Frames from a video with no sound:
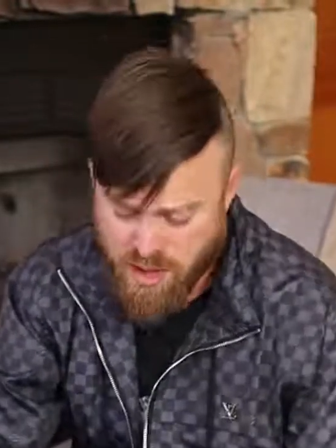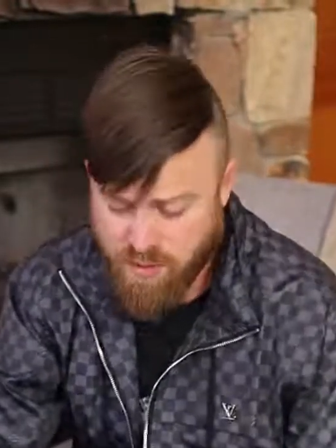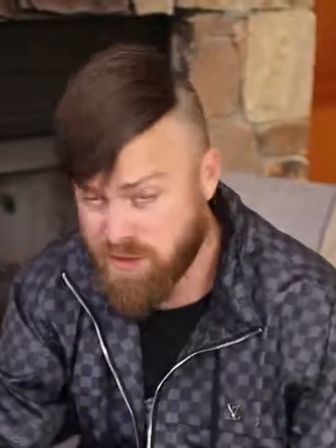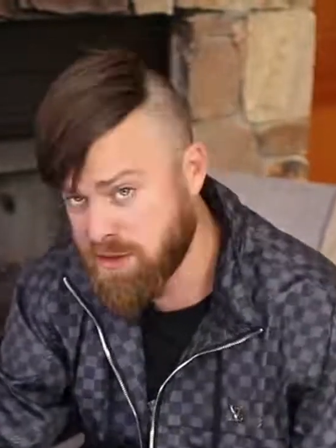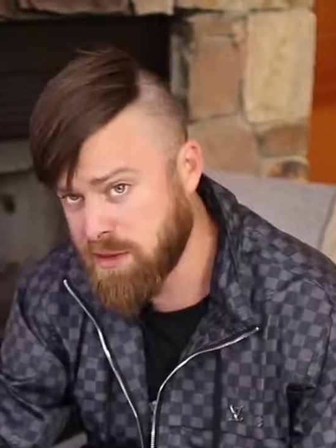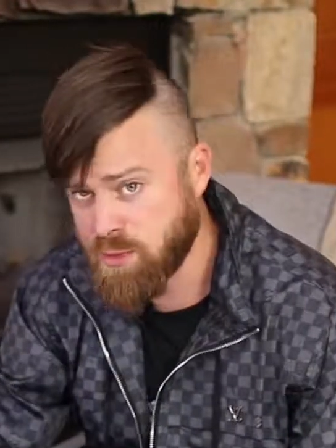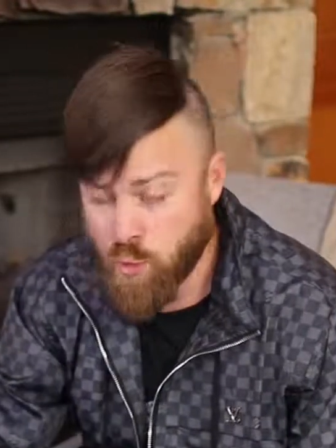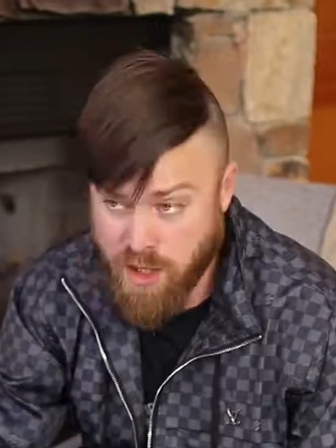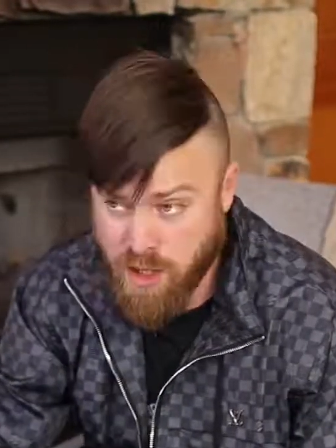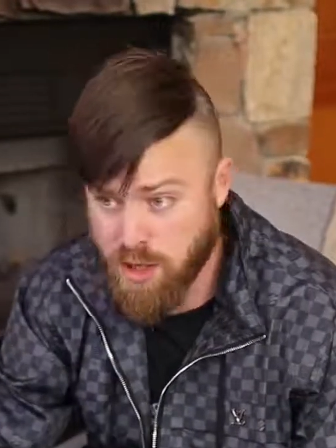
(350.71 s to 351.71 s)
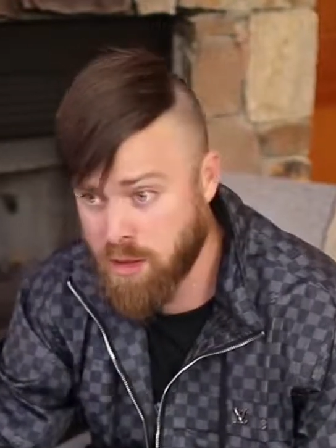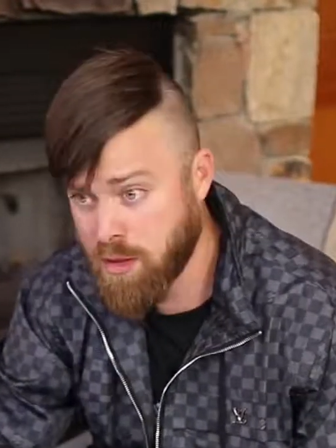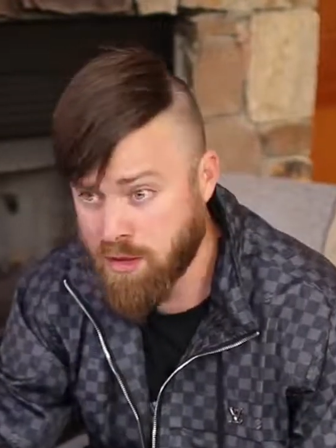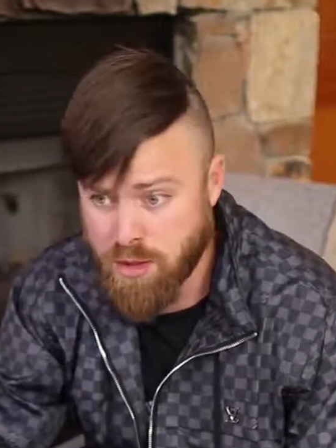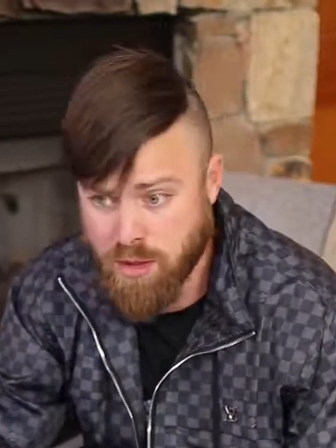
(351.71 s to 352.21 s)
this is
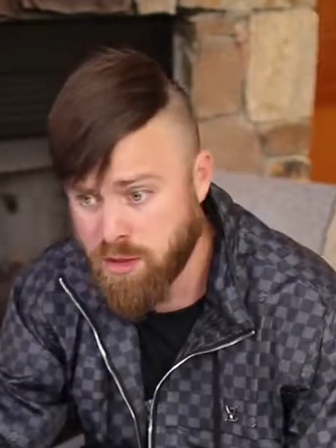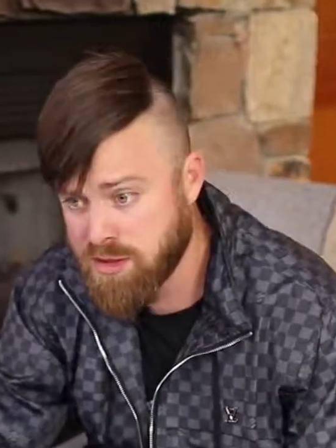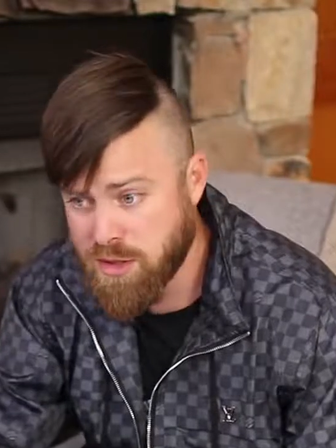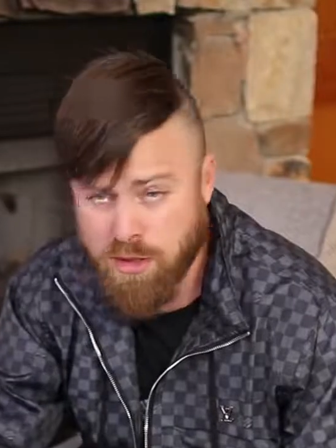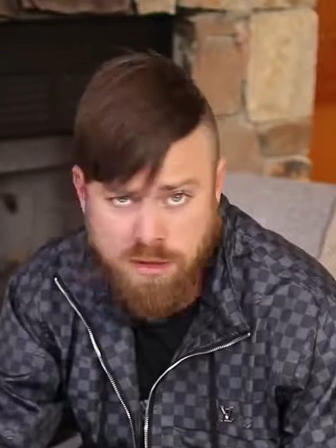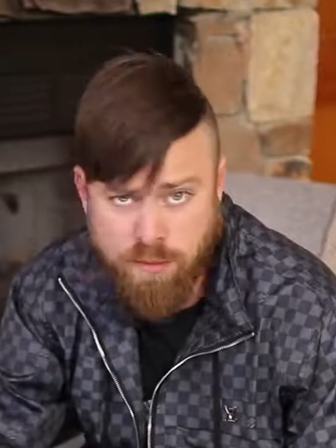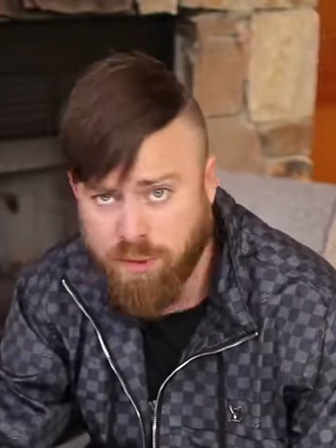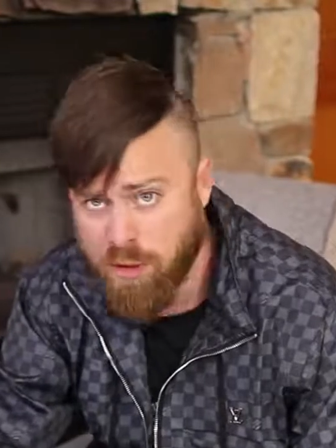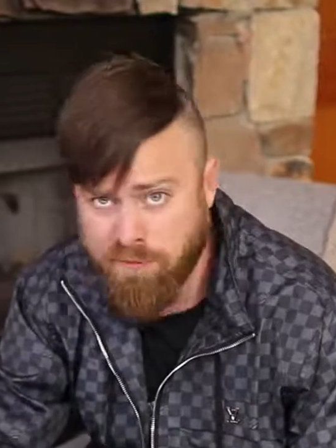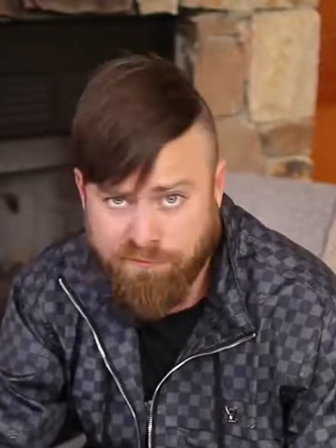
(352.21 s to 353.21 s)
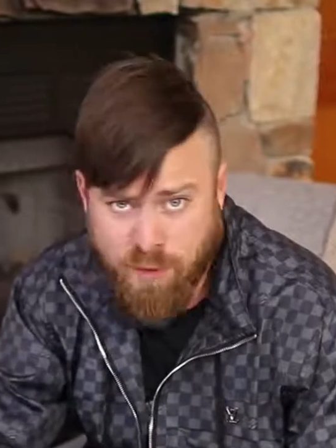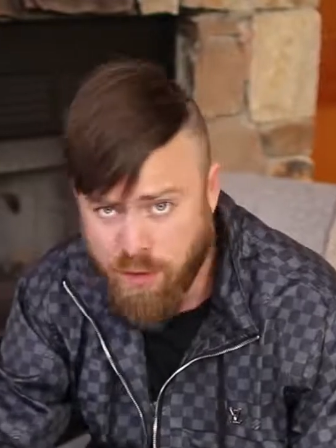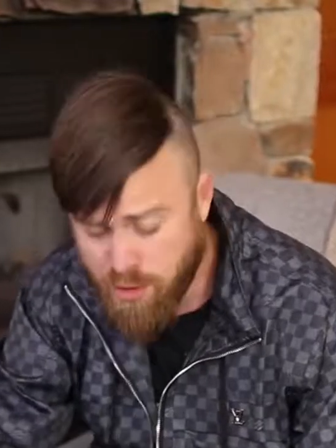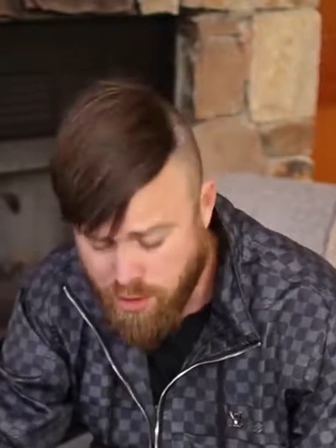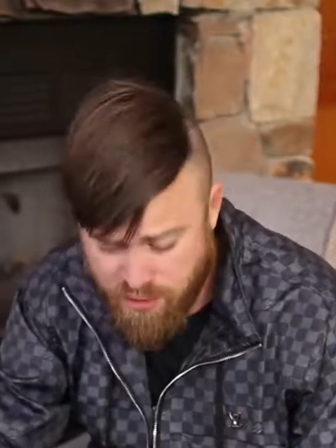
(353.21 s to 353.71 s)
weird, it's hard to upload a
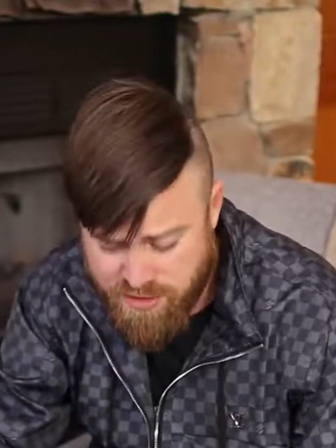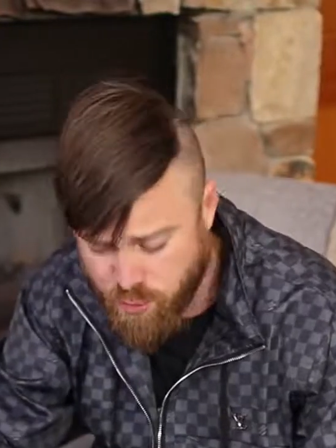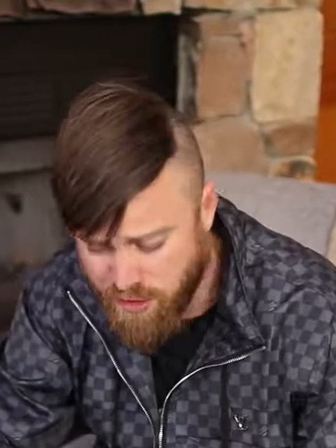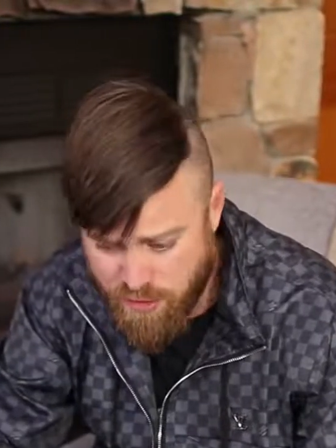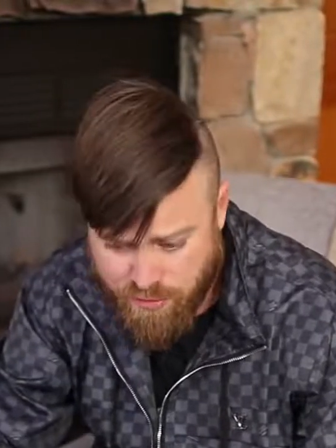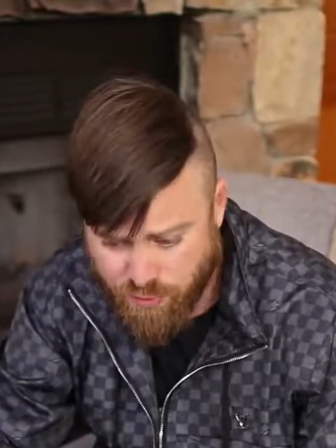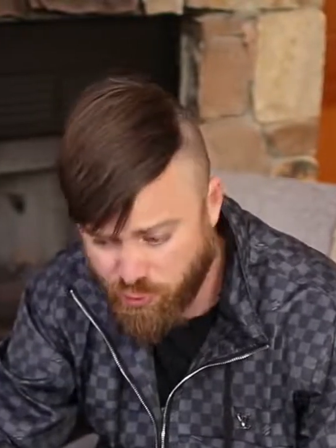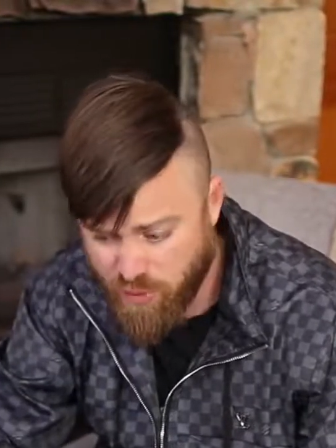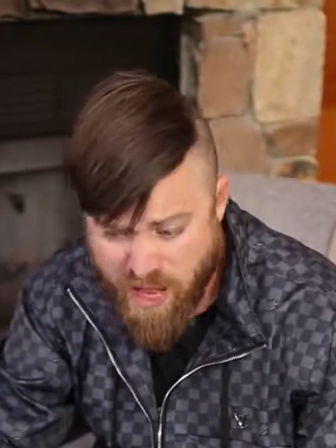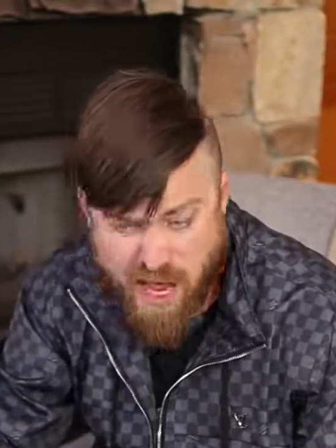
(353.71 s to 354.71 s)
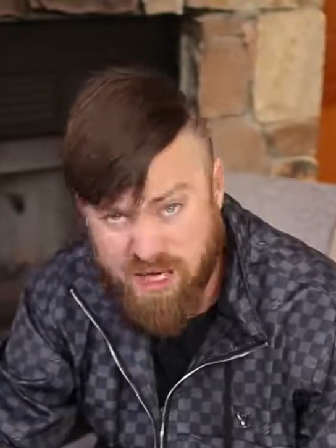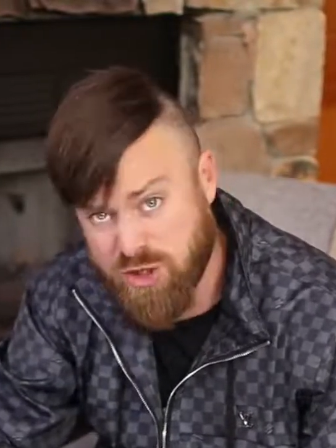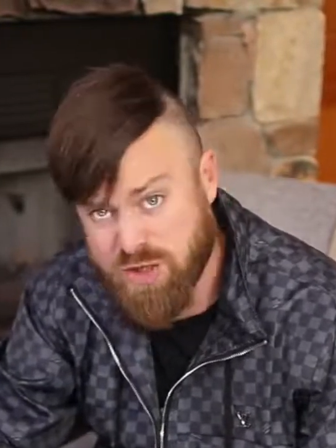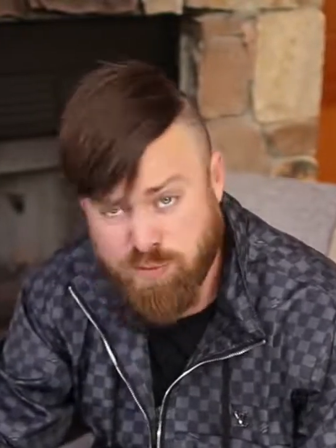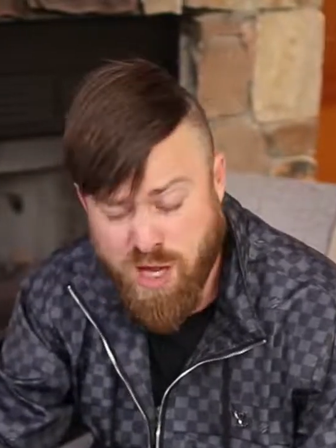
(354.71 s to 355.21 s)
photo, this weird ad
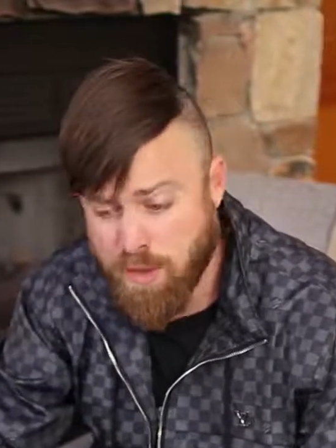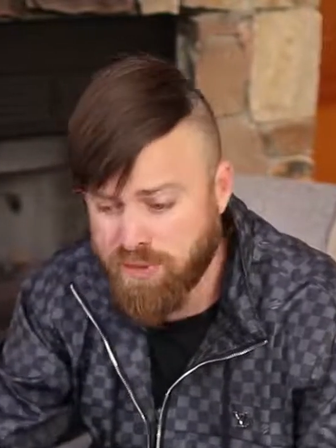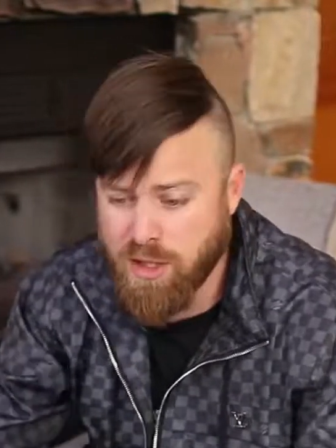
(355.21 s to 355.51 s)
just popped